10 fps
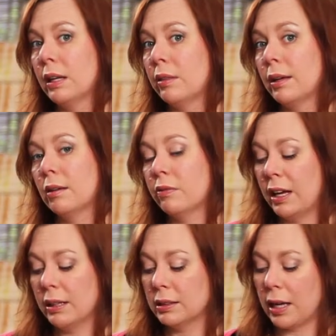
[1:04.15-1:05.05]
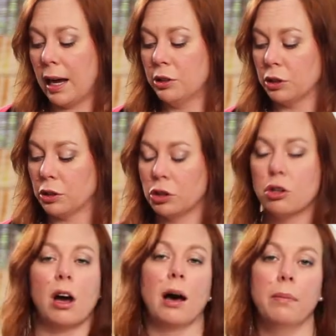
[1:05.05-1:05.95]
anything in advance, I just
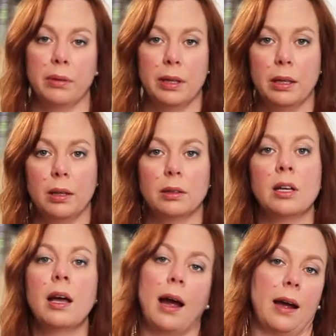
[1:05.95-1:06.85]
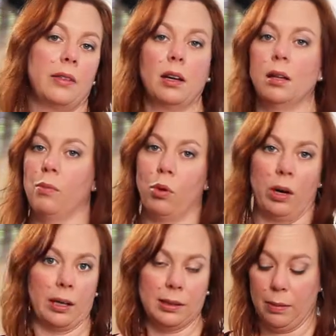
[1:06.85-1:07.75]
chop things and then in the
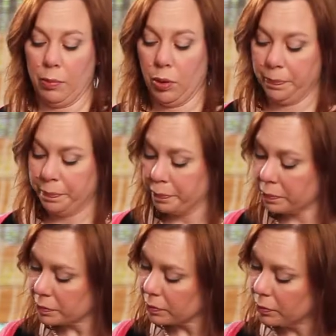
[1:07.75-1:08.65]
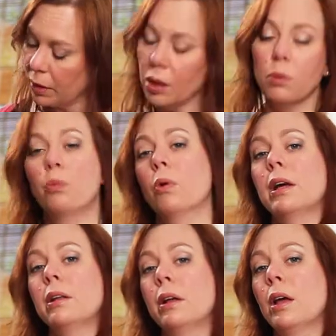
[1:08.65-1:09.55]
morning assemble.
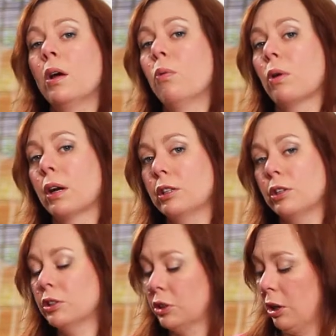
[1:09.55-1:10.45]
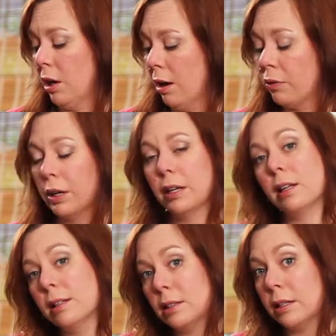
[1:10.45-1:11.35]
What we're going to do to start off with
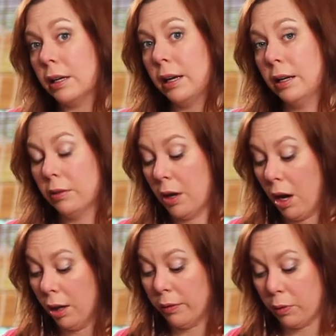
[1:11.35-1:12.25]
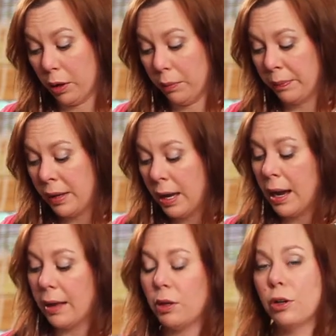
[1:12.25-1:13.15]
is to heat the olive oil.
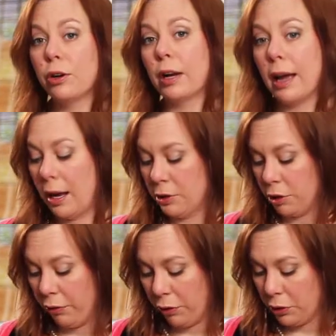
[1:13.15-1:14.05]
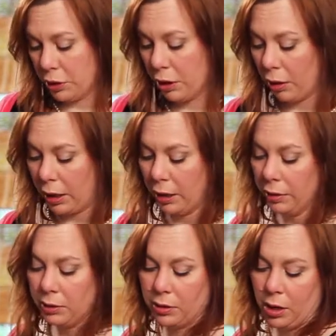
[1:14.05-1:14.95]
And then you're going to add your first
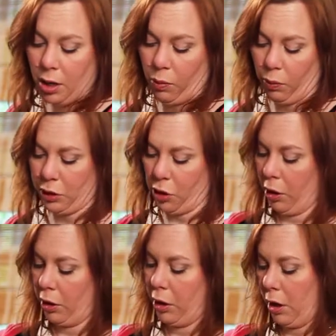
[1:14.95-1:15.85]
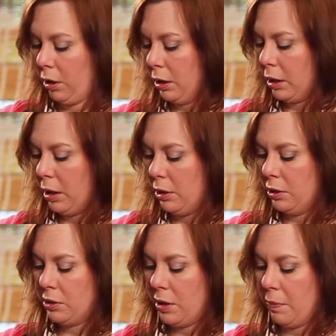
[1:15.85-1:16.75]
ingredients, which are garlic,
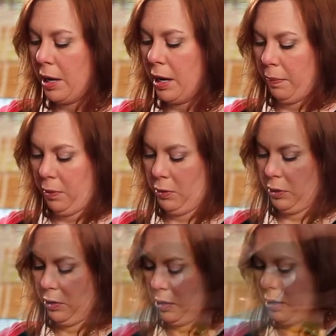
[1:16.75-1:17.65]
onions, and peppers.